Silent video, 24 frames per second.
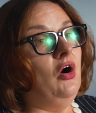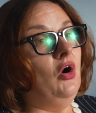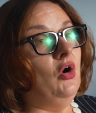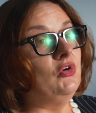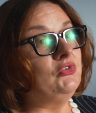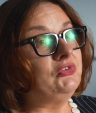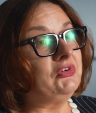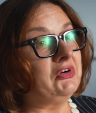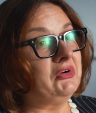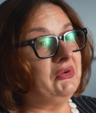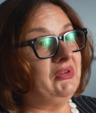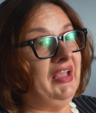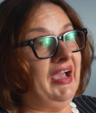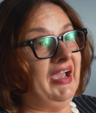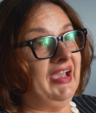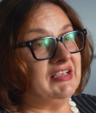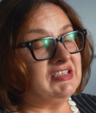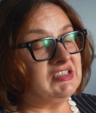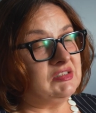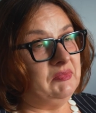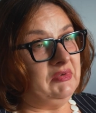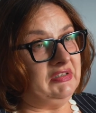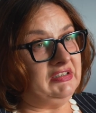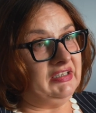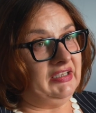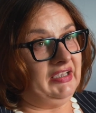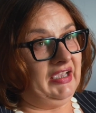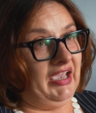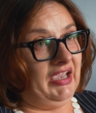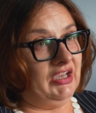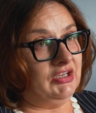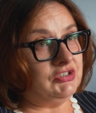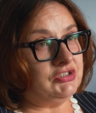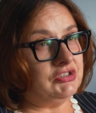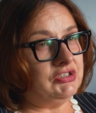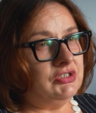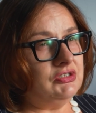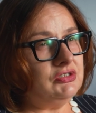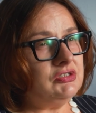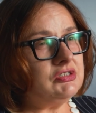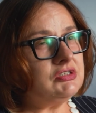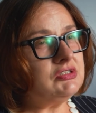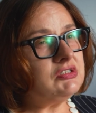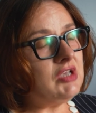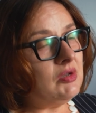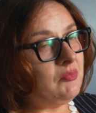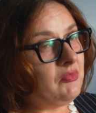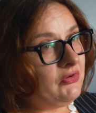over-reliance mitigations,
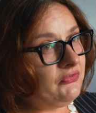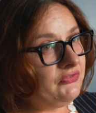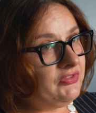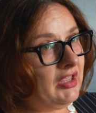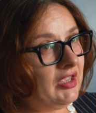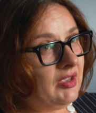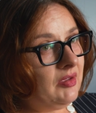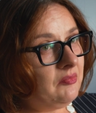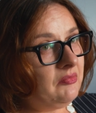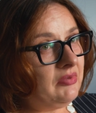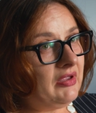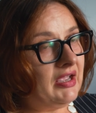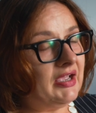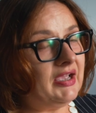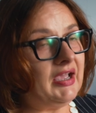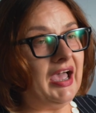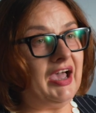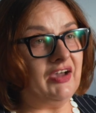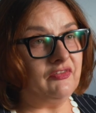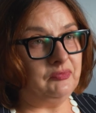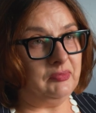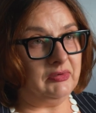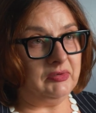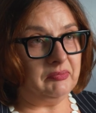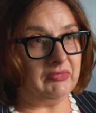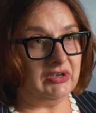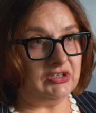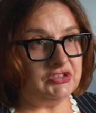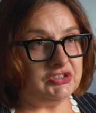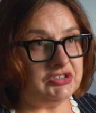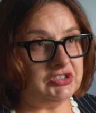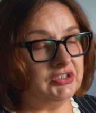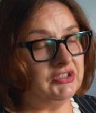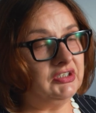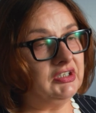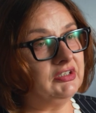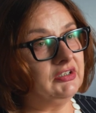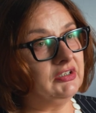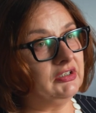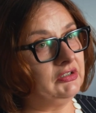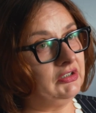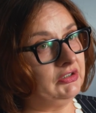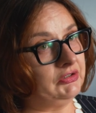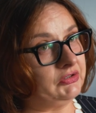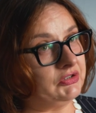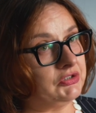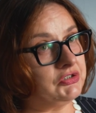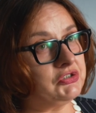some of them have been mentioned in the
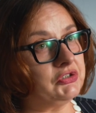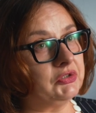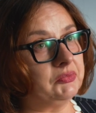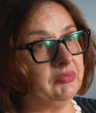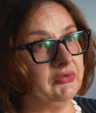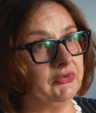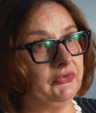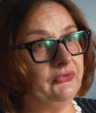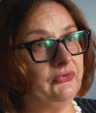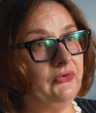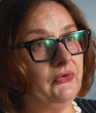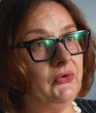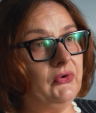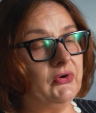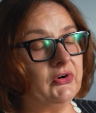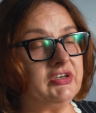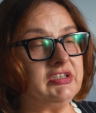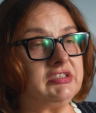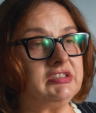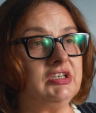literature before,